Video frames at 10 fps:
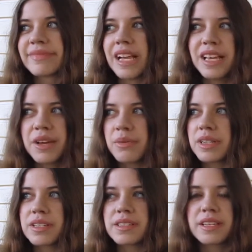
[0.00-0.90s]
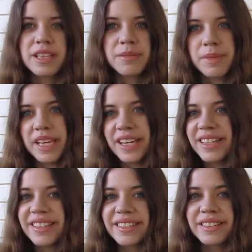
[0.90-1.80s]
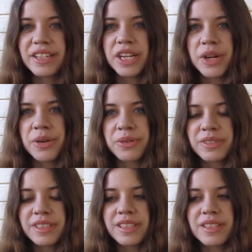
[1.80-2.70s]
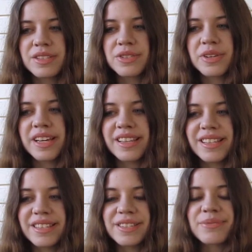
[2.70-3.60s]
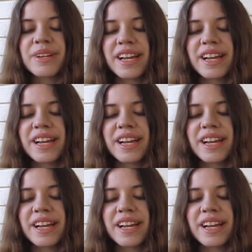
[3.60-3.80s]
I can't wait to see them again, you know. So yeah, that's what